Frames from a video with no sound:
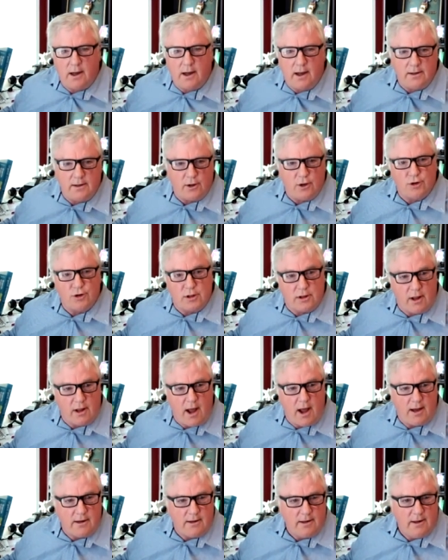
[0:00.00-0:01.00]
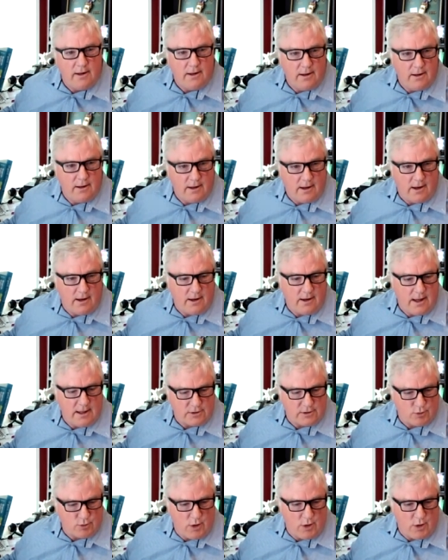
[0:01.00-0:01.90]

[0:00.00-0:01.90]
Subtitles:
I learned a lot as